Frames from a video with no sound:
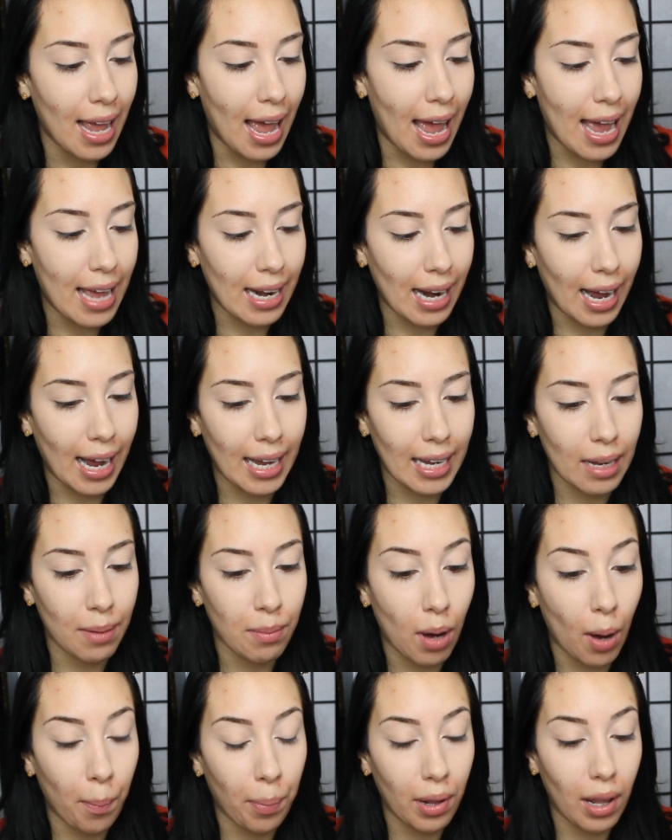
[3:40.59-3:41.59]
And I am
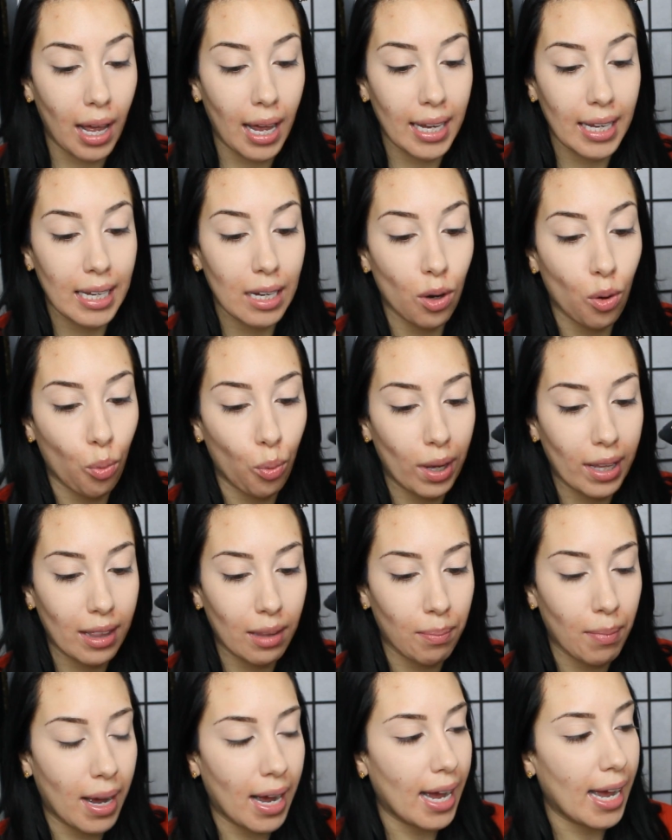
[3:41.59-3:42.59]
applying
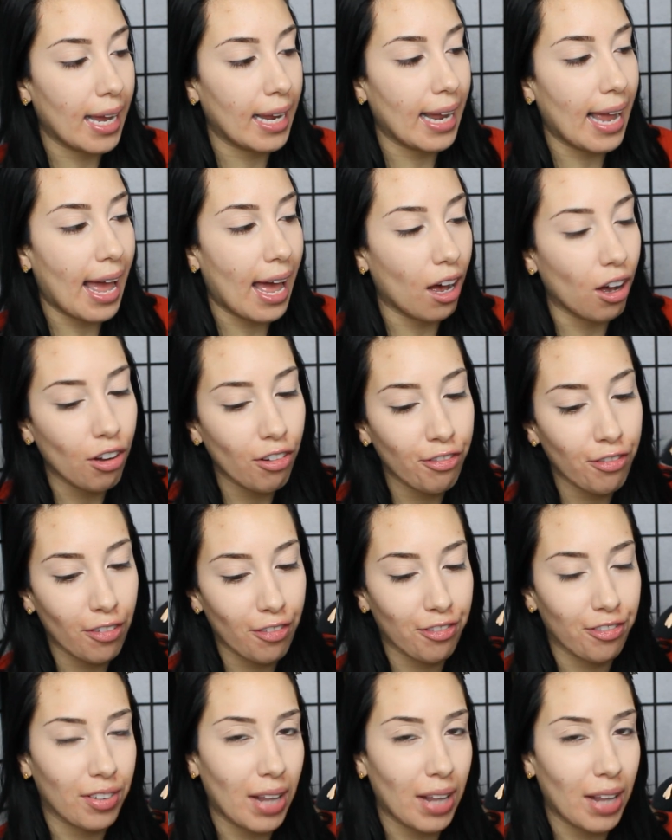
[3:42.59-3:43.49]
with my e.l.f.